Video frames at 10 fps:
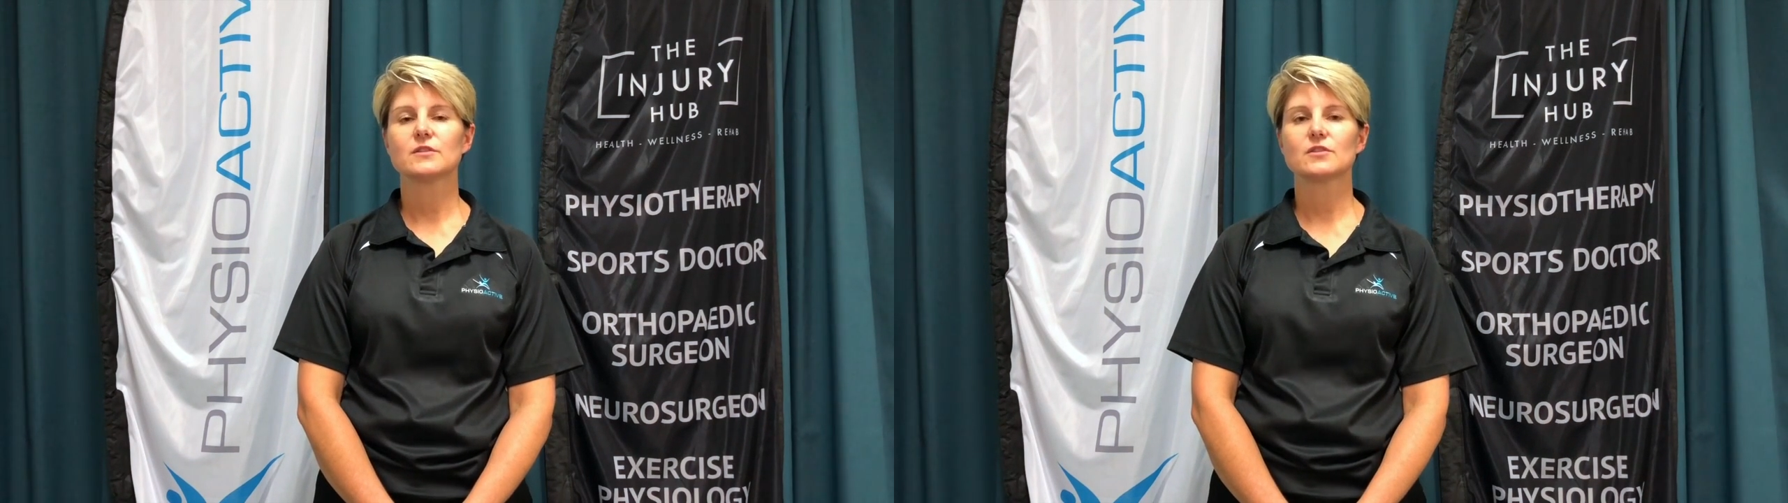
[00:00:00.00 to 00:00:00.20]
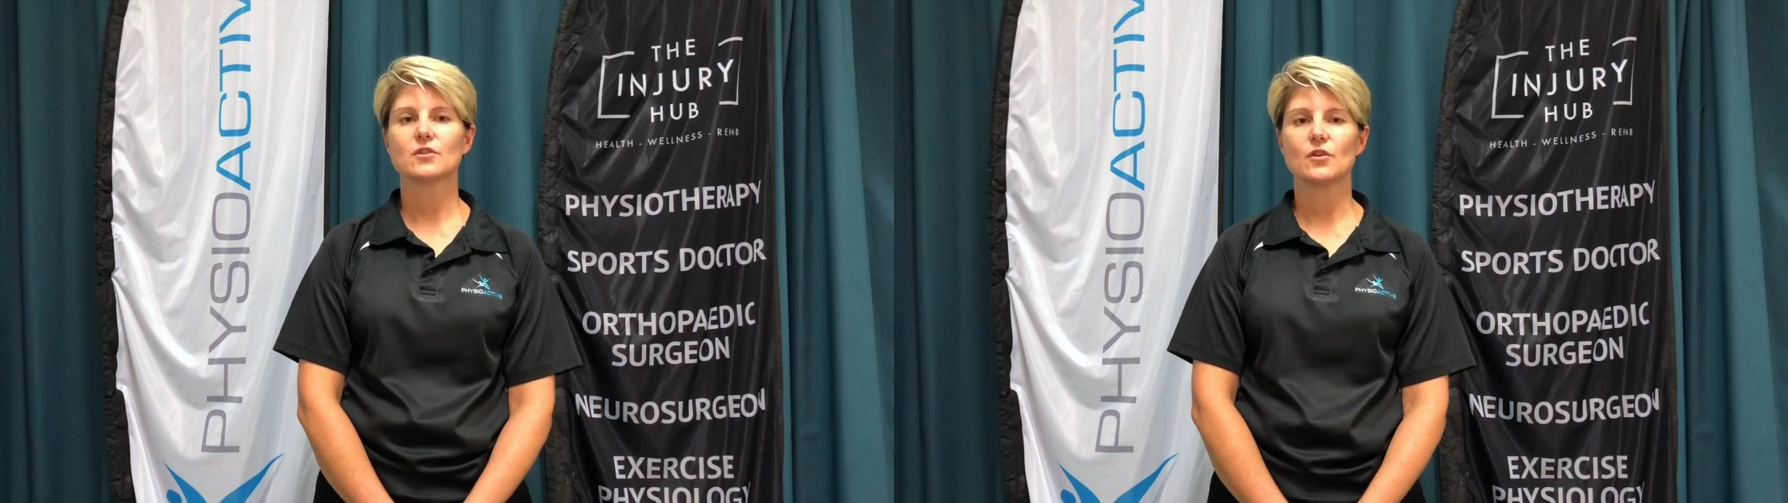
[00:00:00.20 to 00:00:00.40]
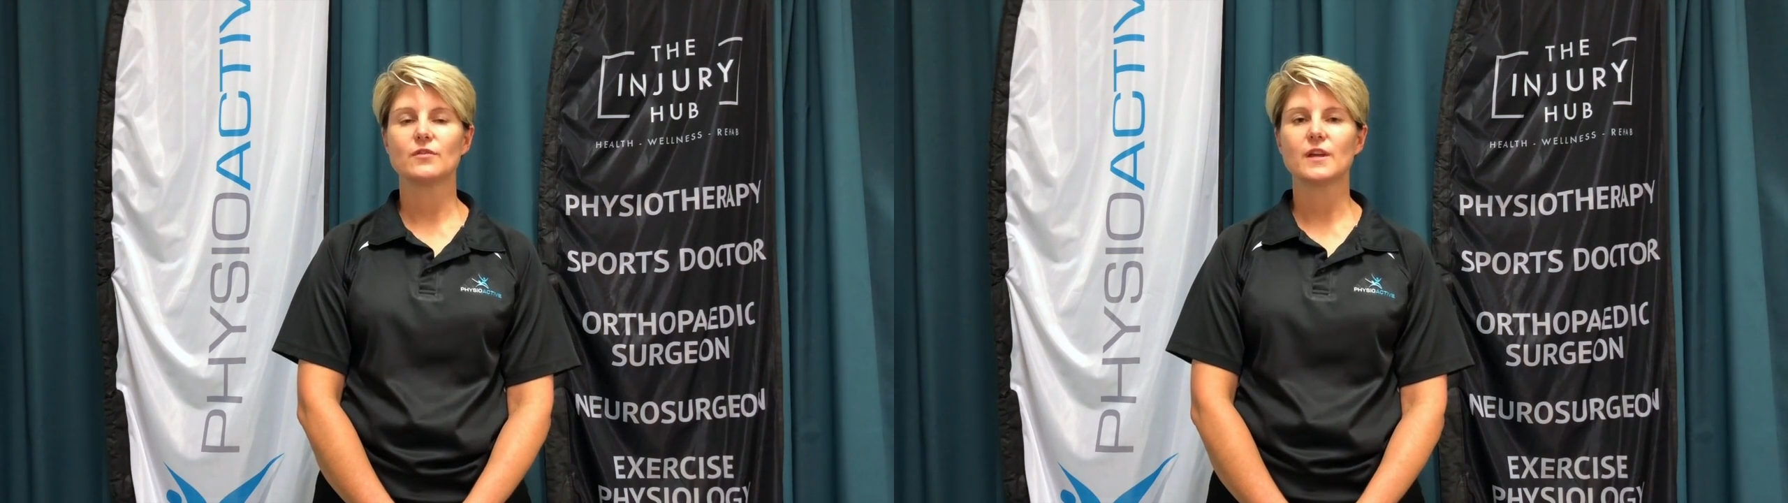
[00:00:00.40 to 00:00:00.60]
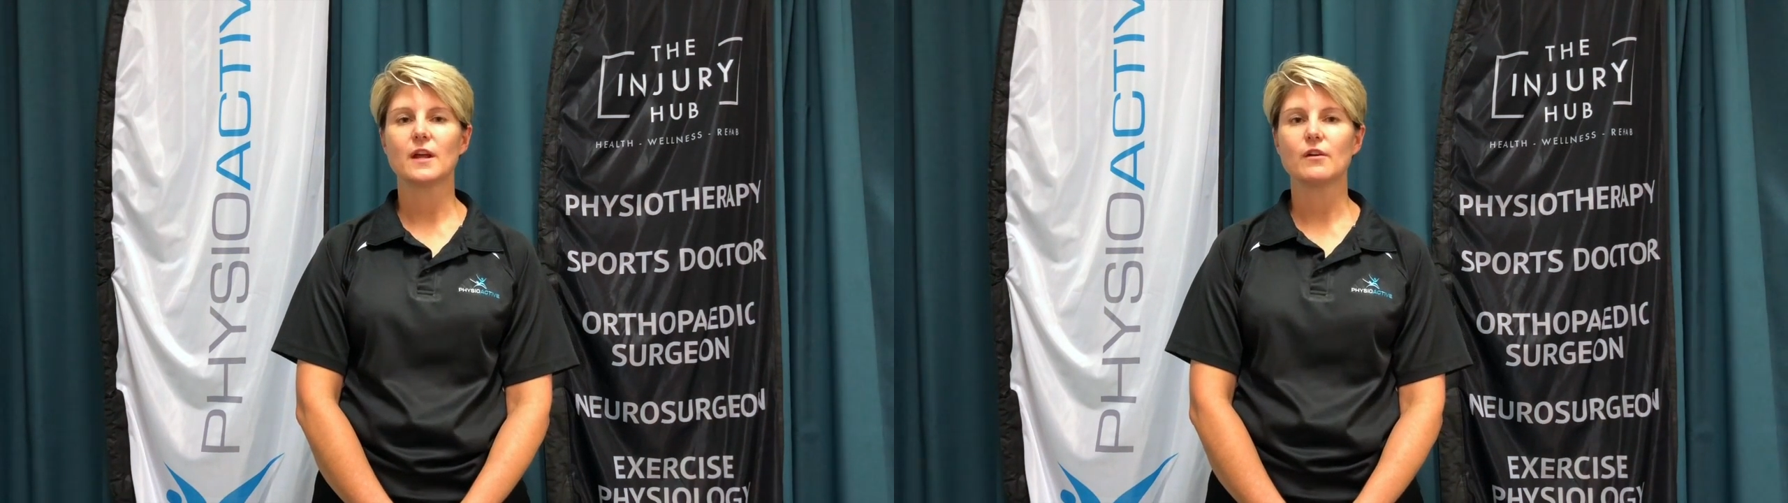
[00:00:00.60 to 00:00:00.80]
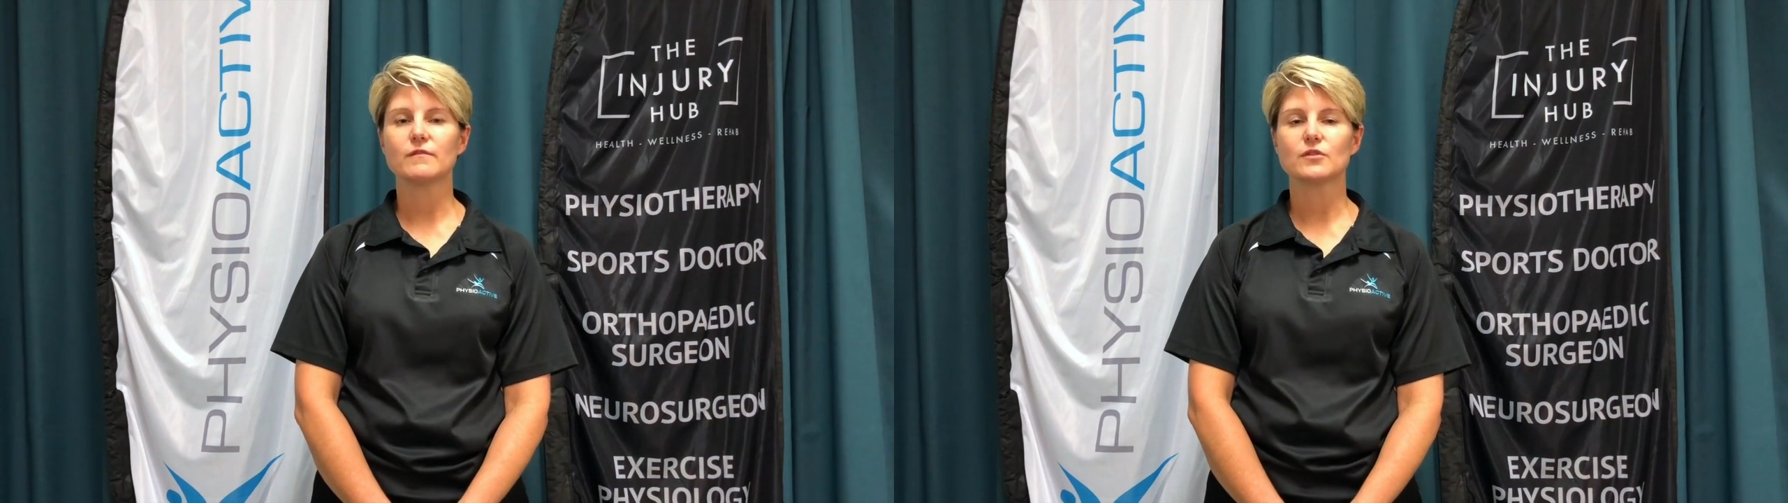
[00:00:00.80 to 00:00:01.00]
showed that
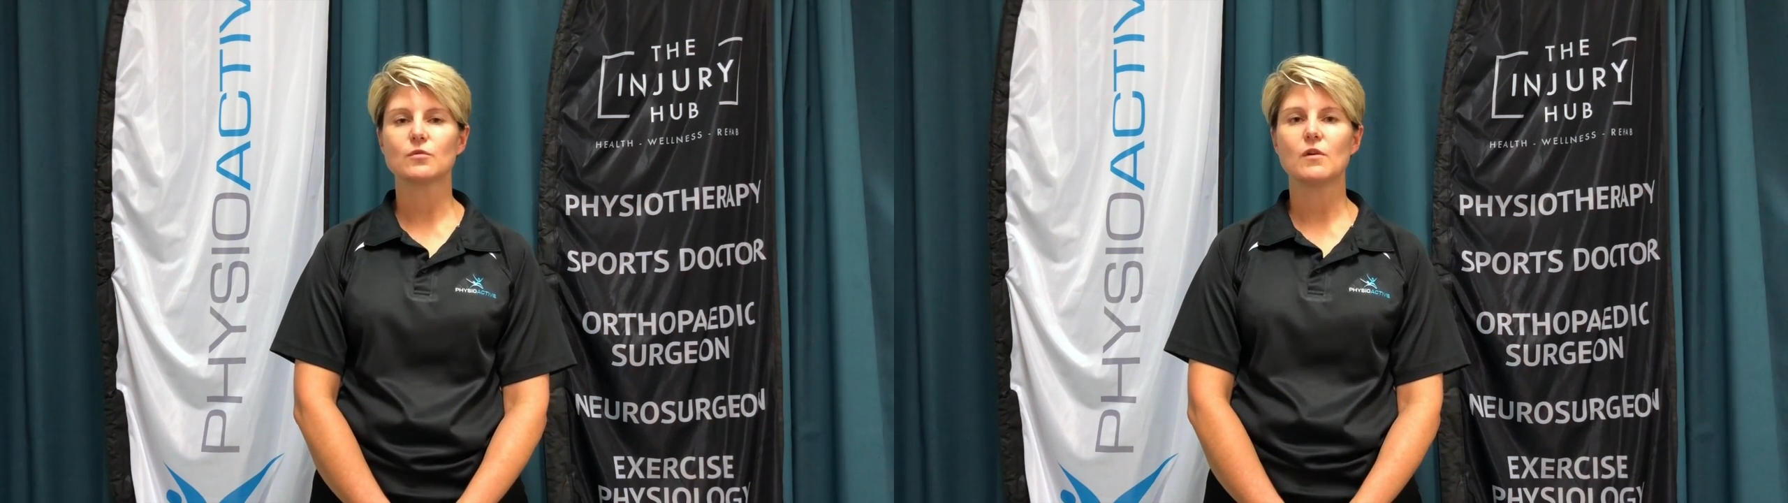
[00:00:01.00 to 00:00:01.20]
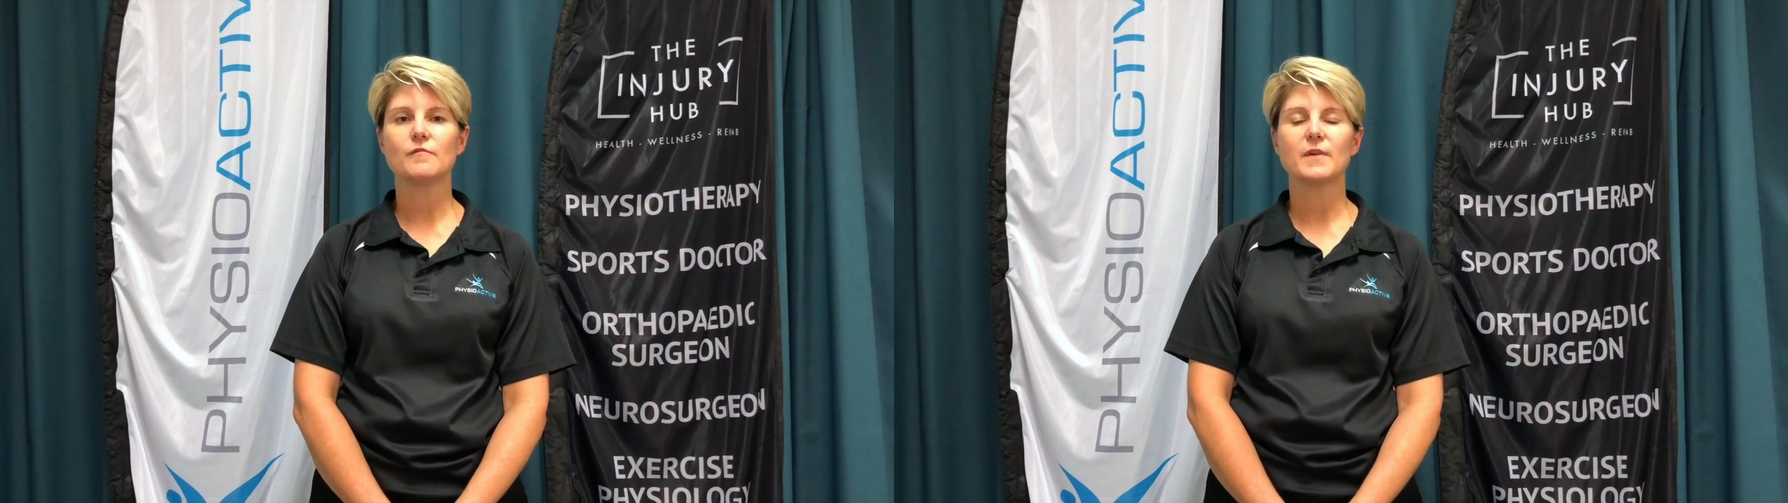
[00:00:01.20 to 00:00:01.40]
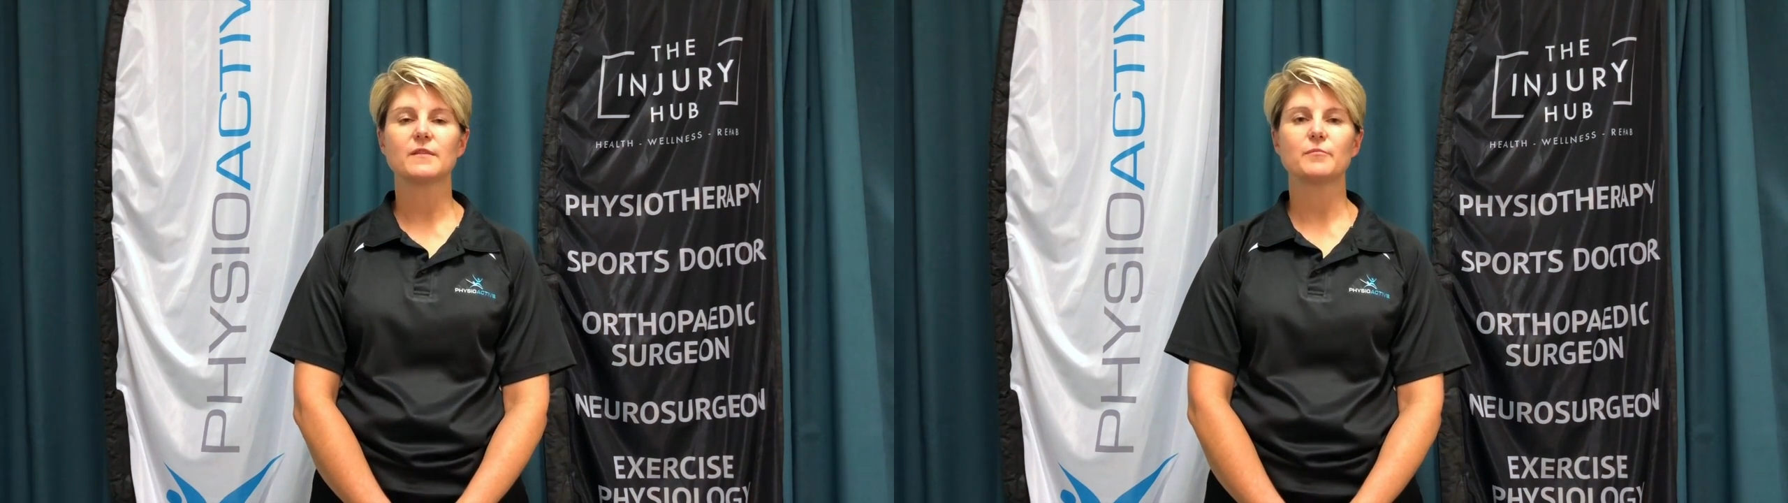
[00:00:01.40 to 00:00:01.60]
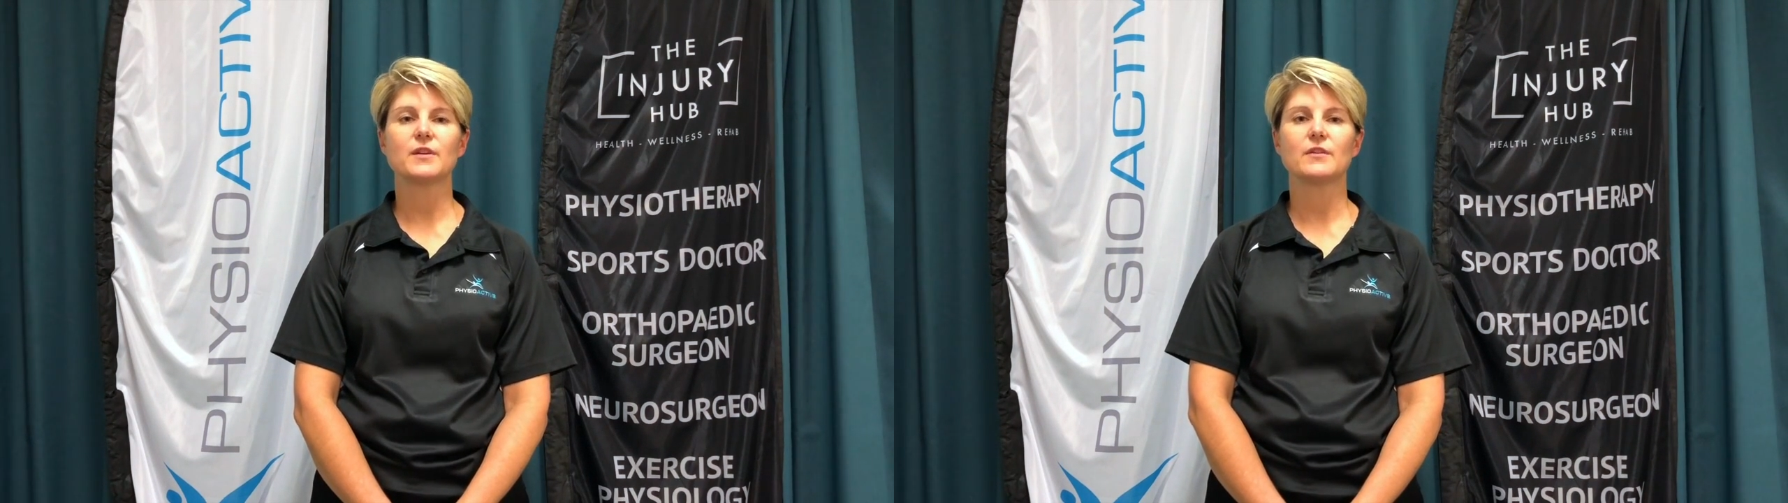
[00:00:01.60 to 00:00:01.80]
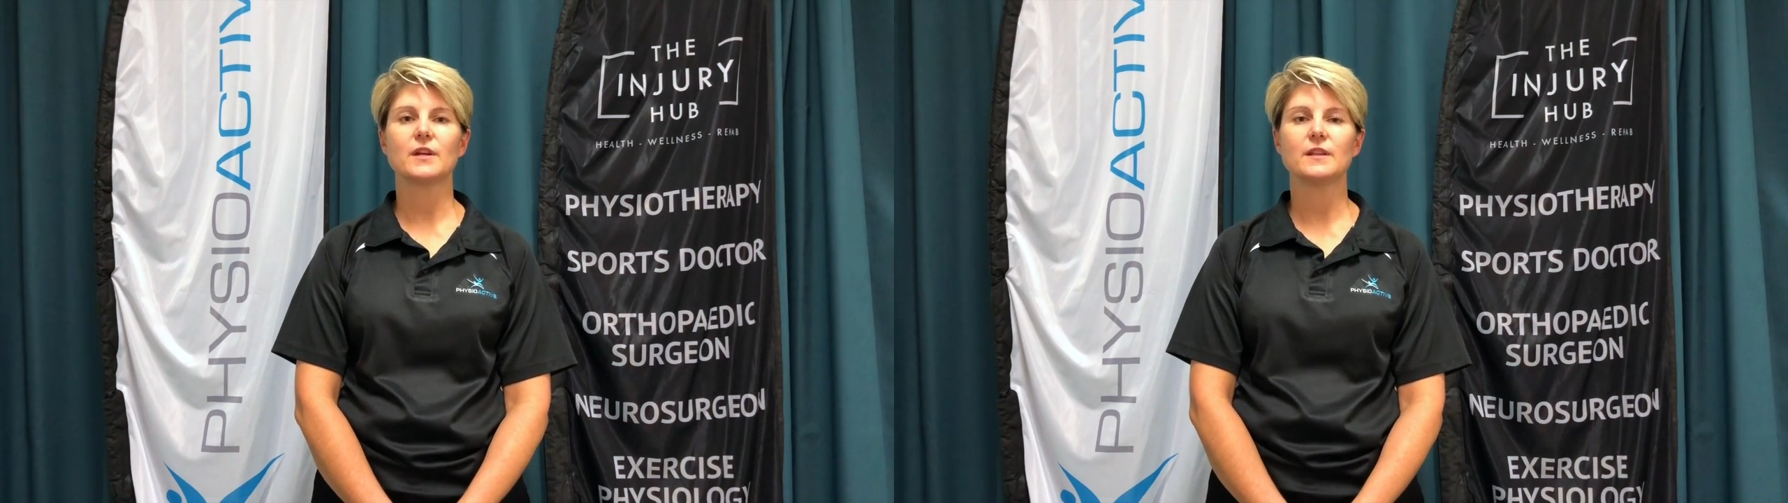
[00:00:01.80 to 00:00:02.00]
over a 12-month
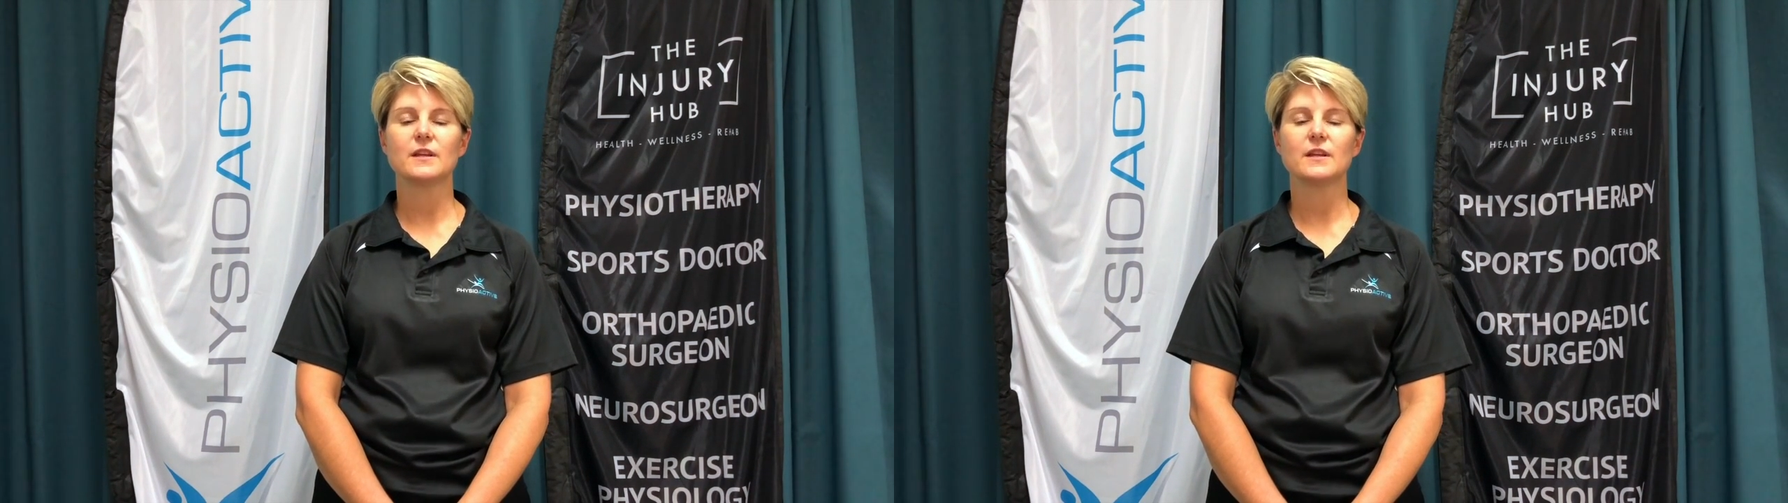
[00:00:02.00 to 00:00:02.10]
period